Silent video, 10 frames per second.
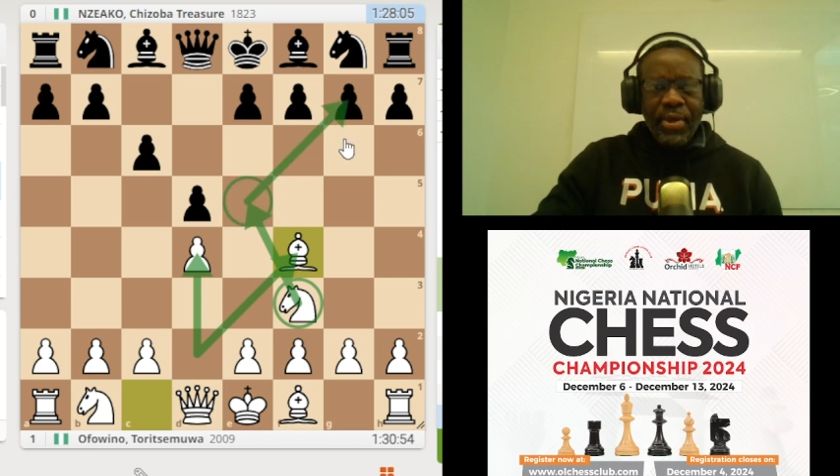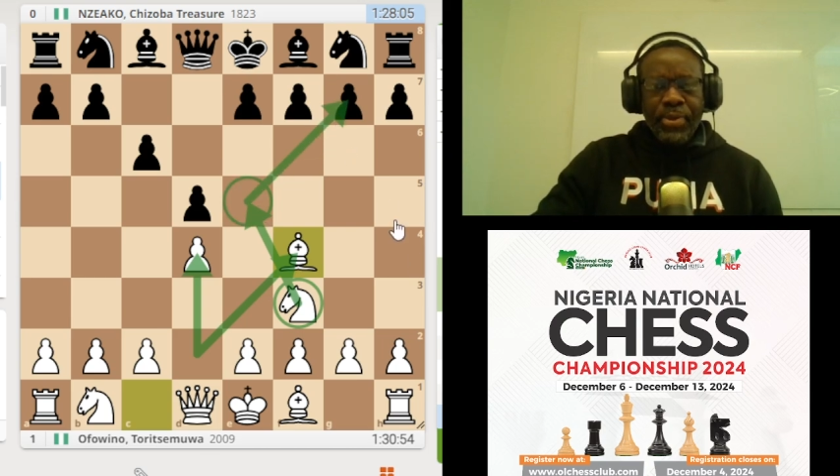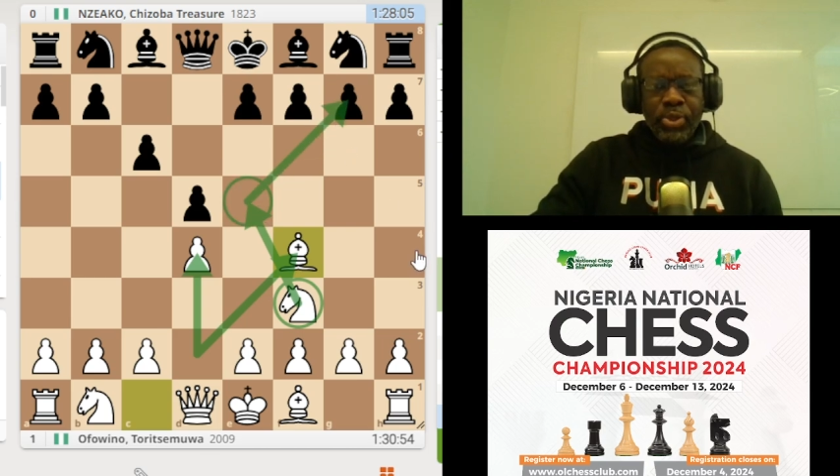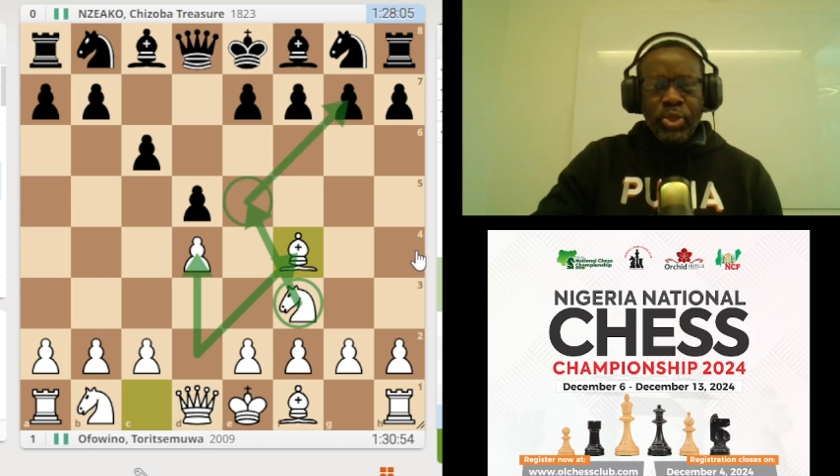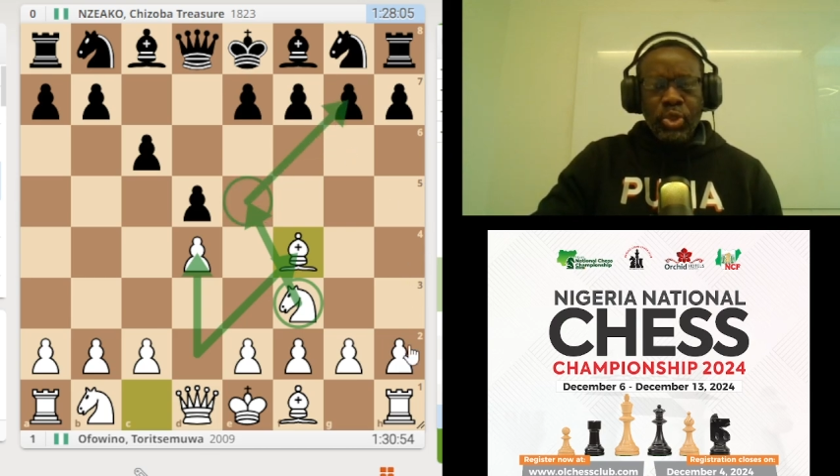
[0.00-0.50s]

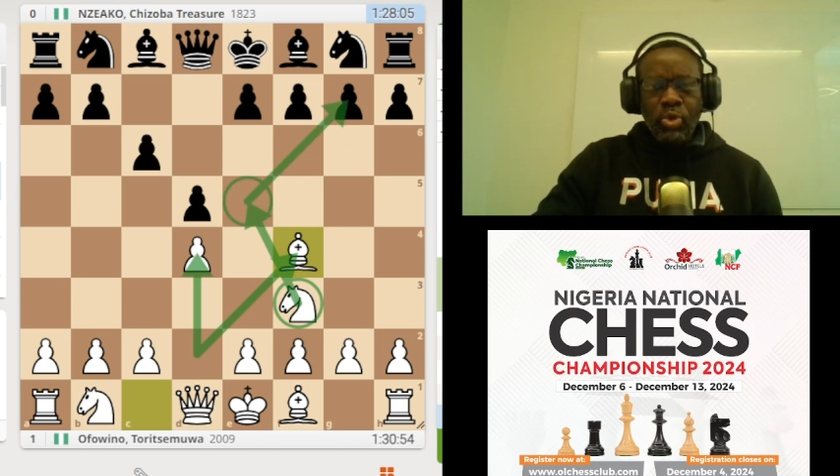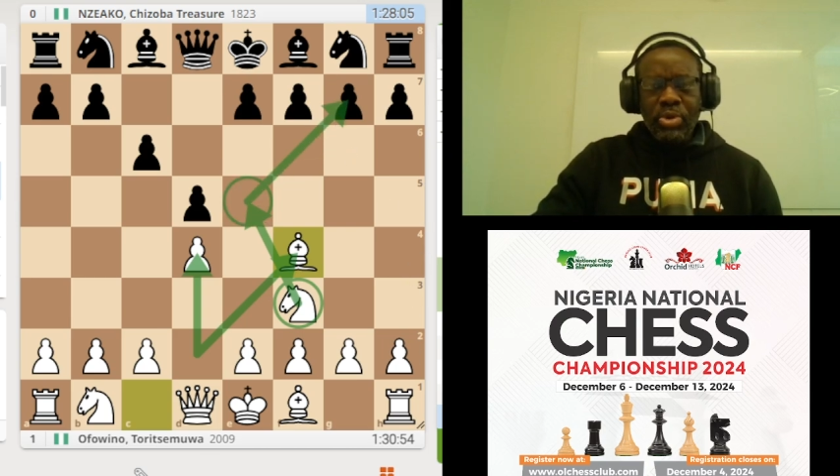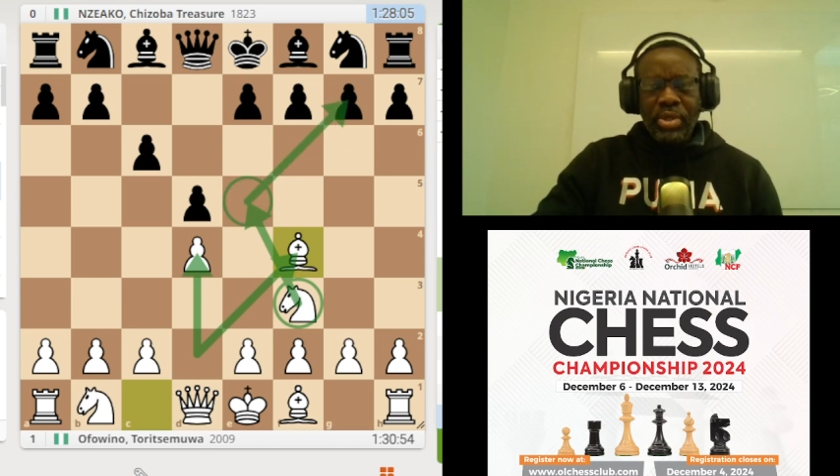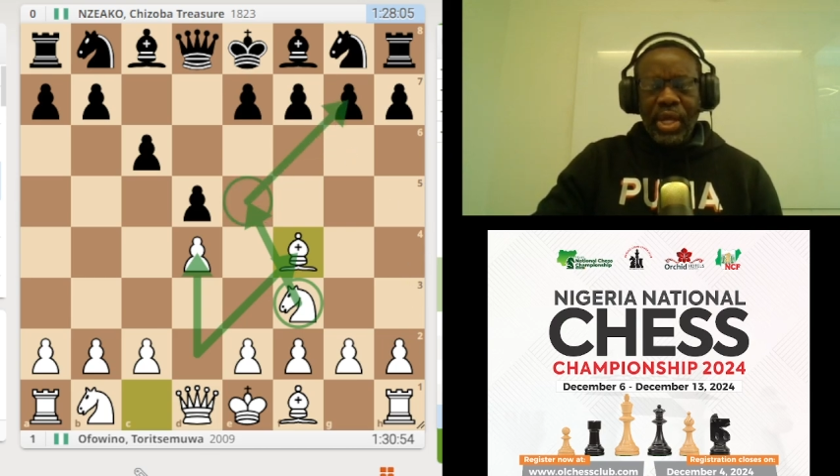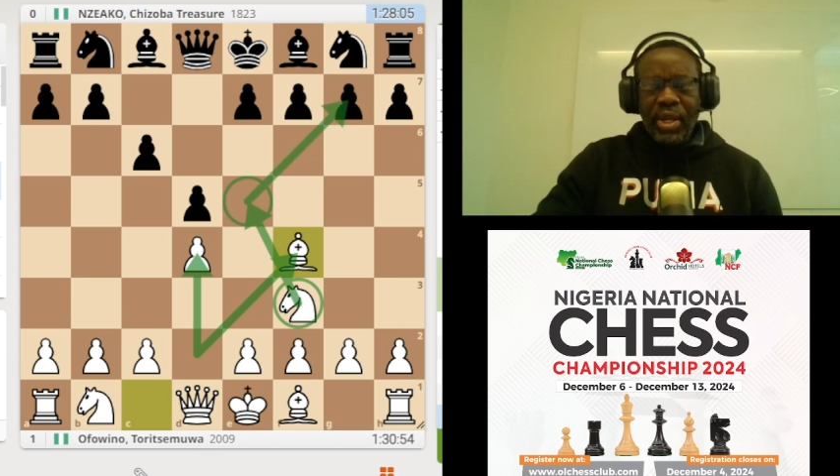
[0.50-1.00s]
So
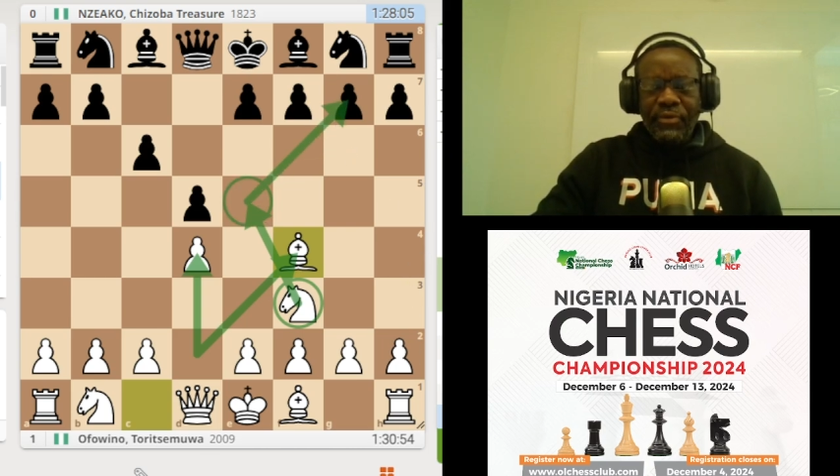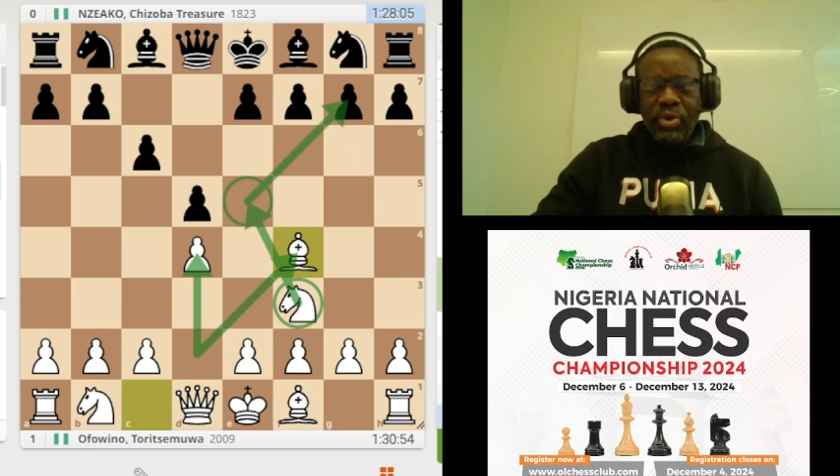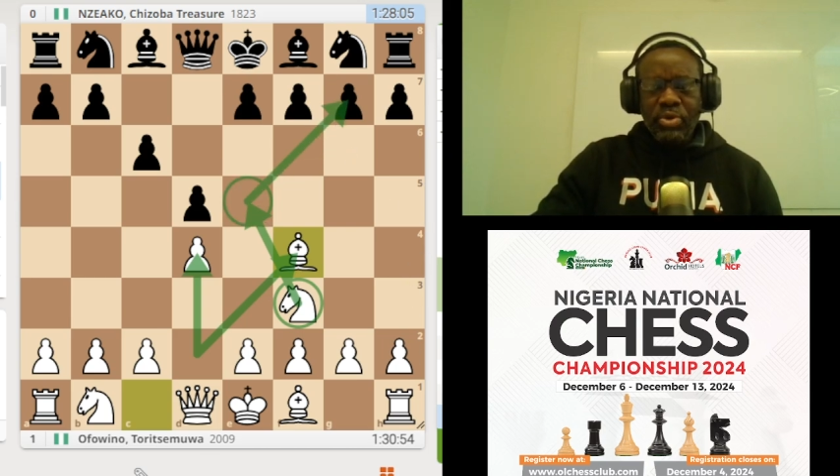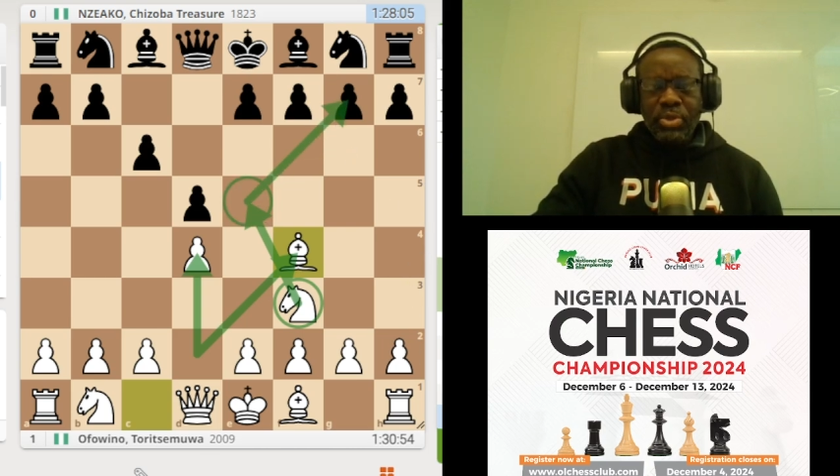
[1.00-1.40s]
knight f3 is